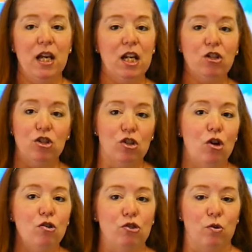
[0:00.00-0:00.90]
He
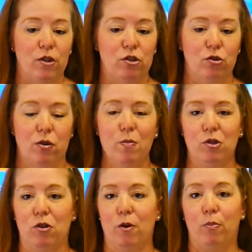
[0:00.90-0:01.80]
showed you in the
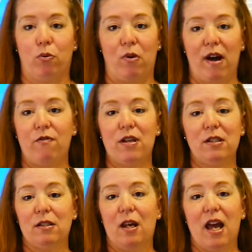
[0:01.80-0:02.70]
scripture. The prophets